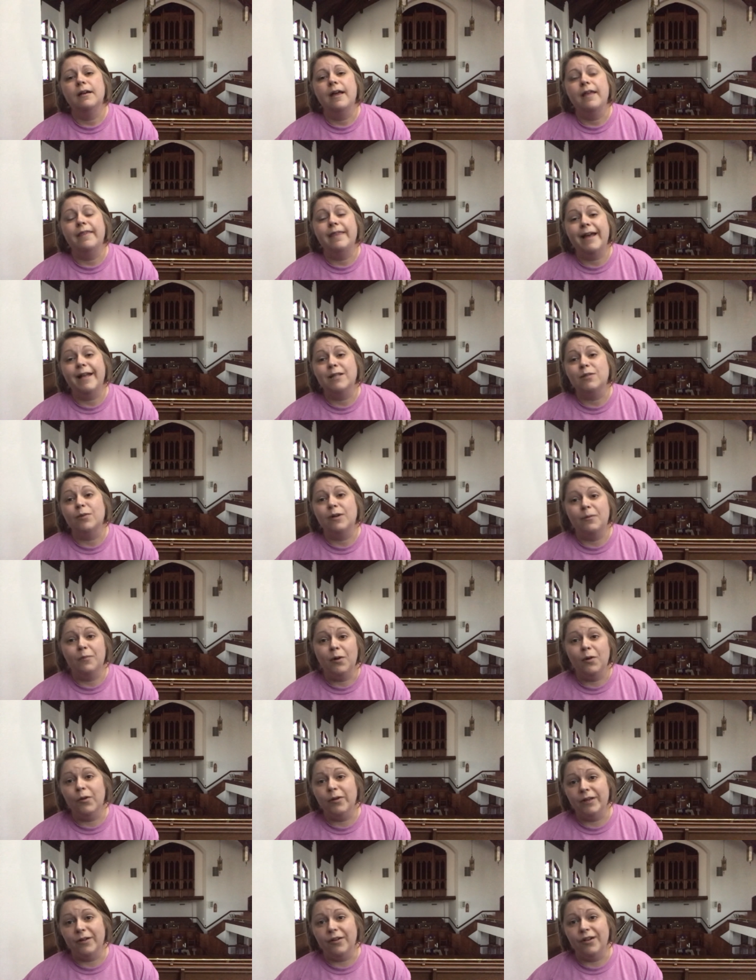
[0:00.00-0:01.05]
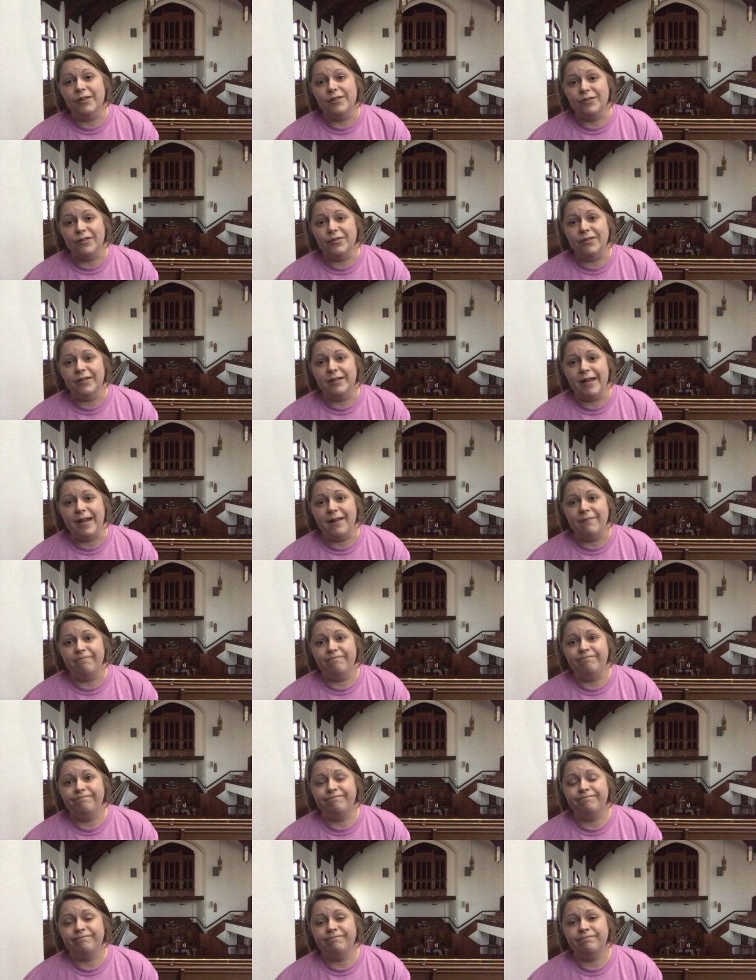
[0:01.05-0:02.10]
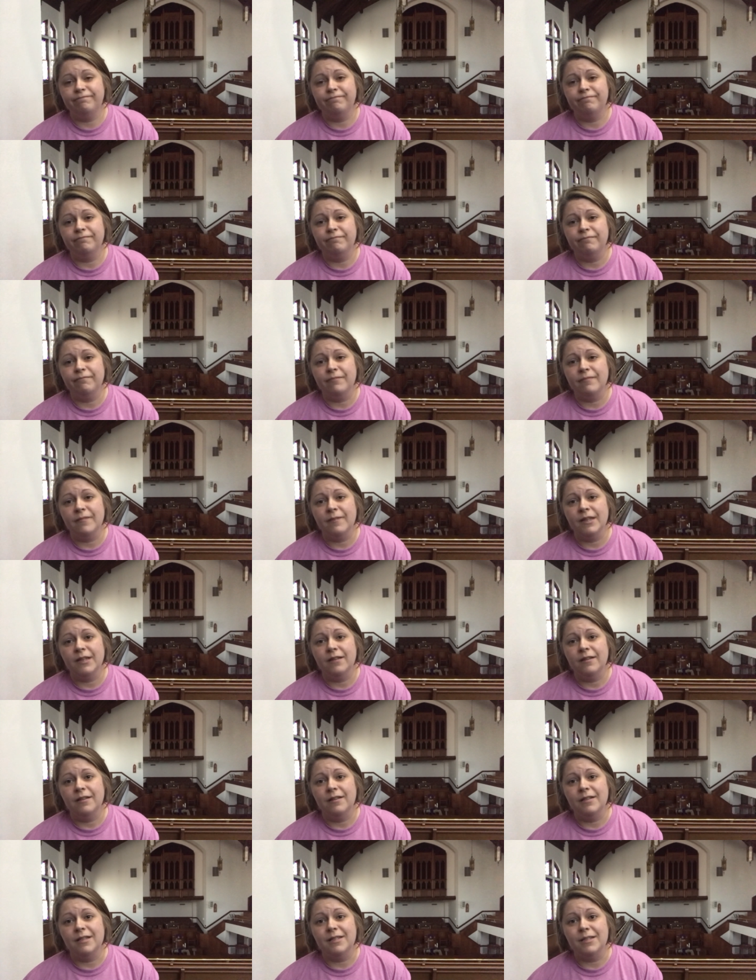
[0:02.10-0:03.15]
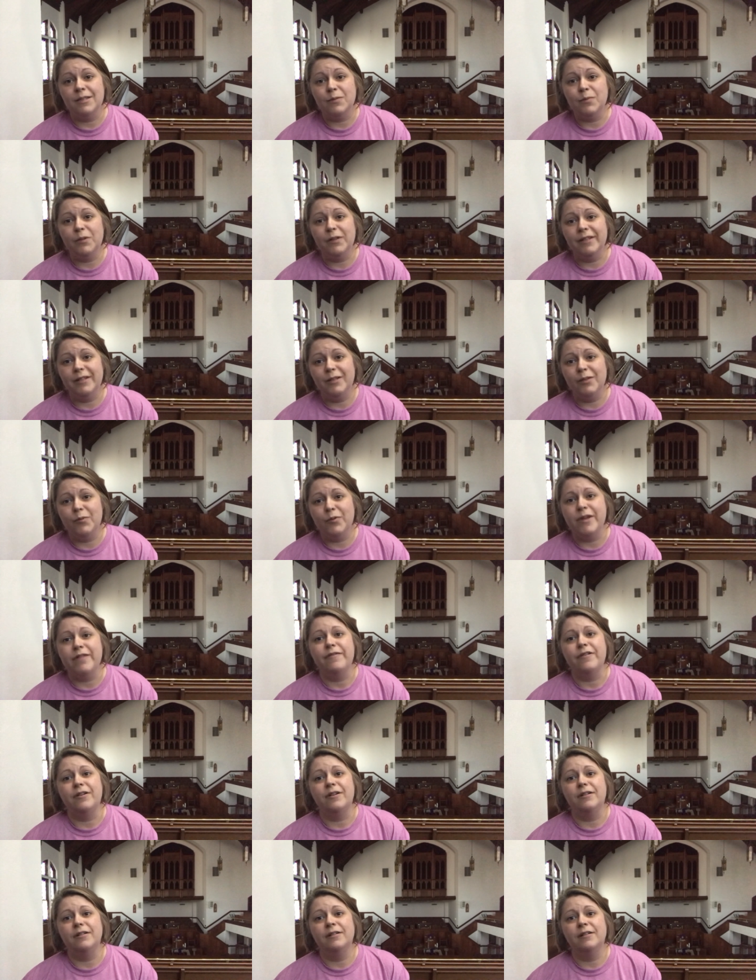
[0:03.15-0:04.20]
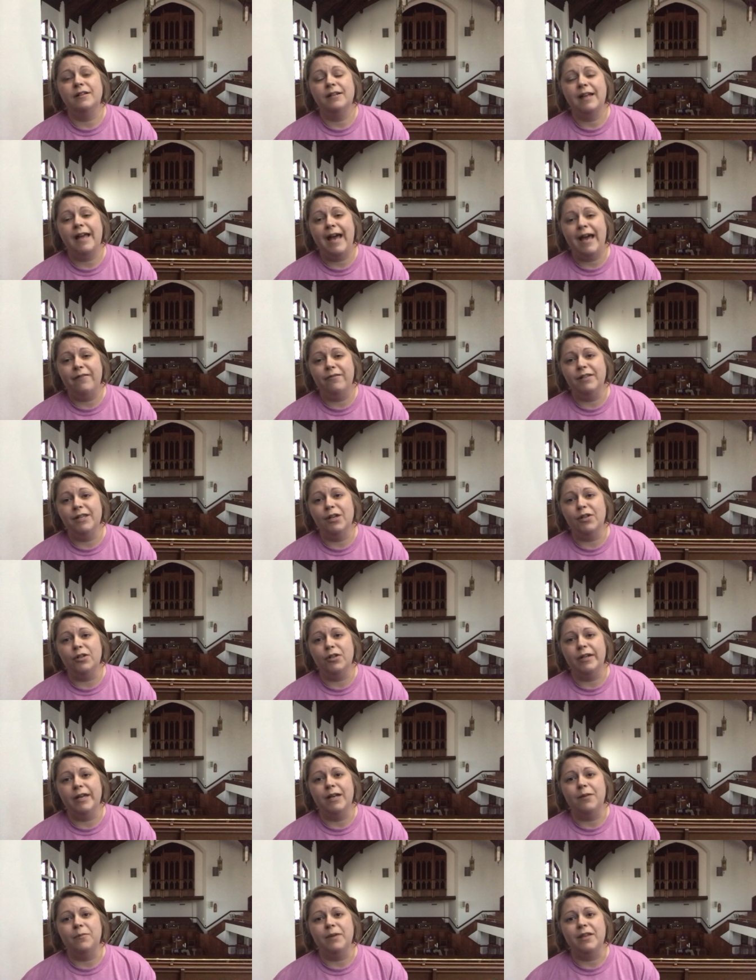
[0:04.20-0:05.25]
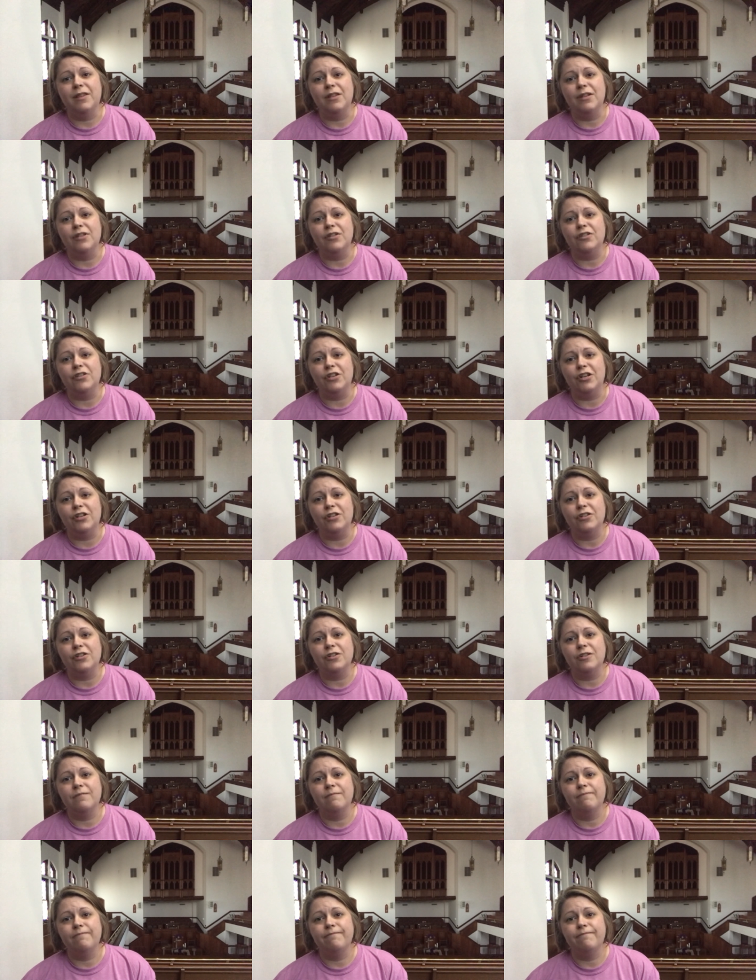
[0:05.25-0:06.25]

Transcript: And that's what I'm holding on to today. This is Malinda Weaver, Avondale United Methodist Church.